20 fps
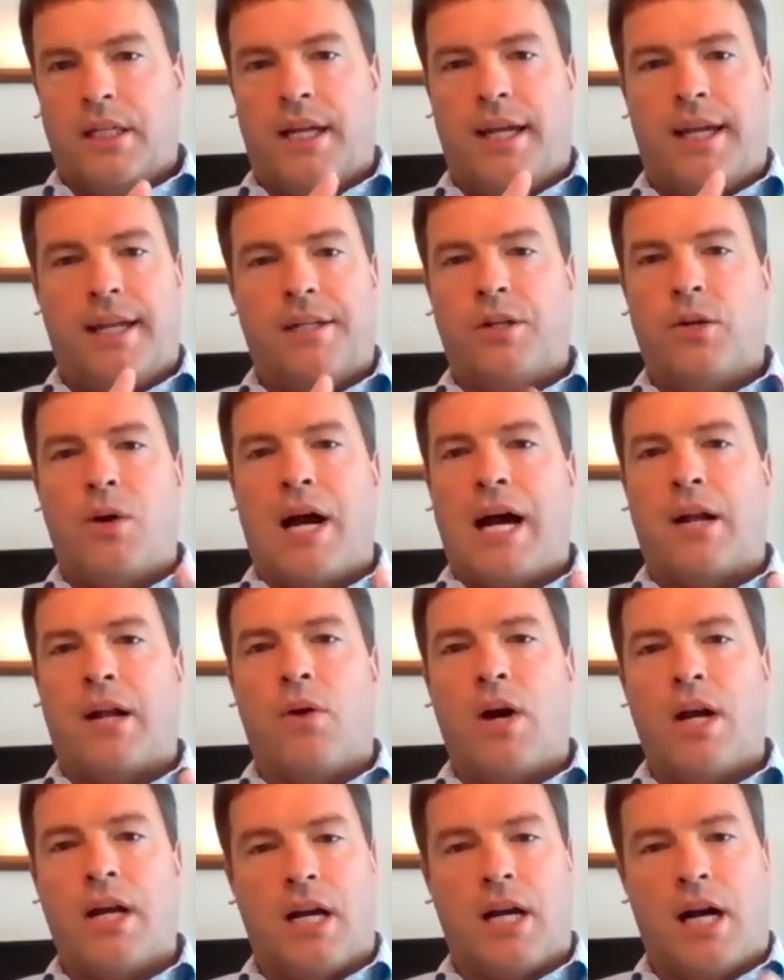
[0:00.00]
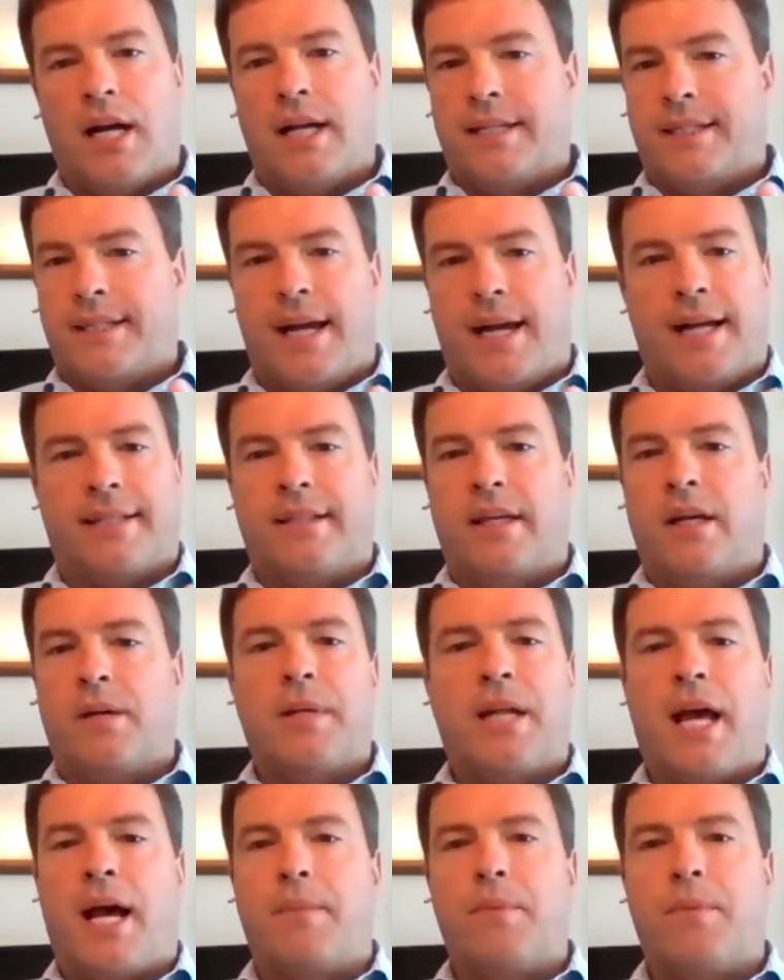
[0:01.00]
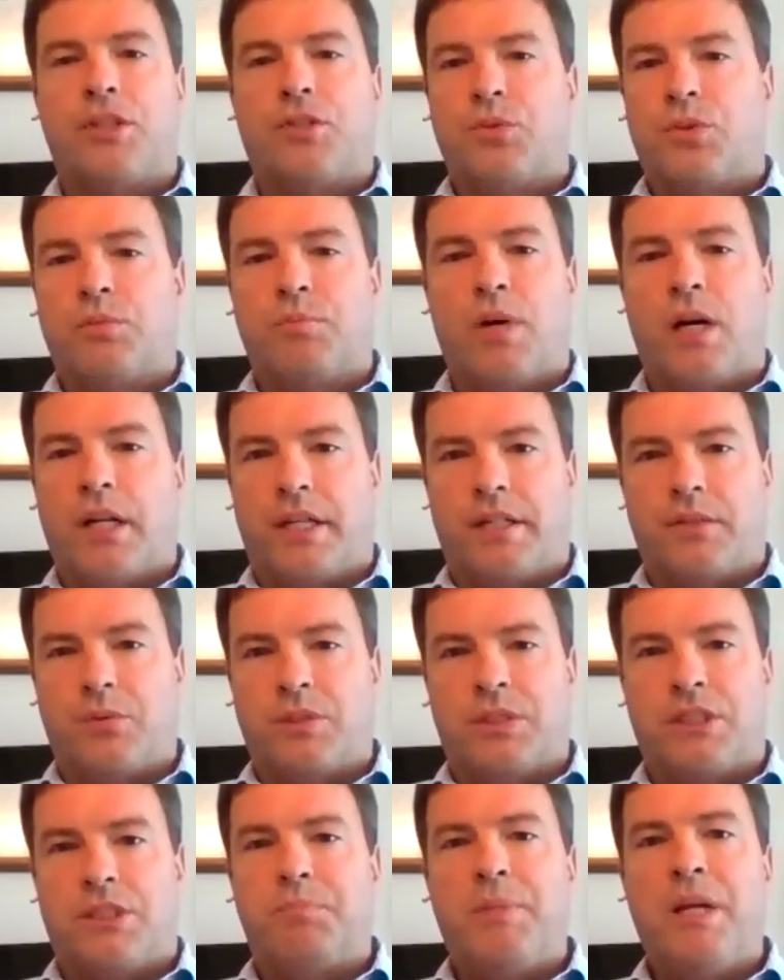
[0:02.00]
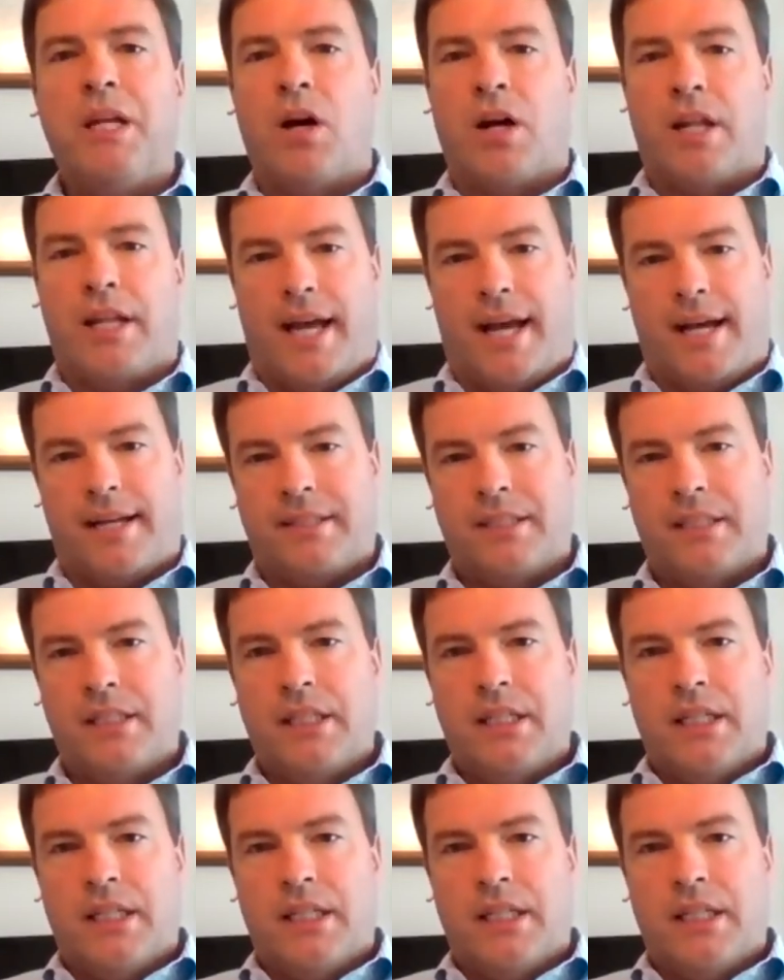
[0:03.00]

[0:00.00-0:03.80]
and, how do I contact them and how much money was spent on that.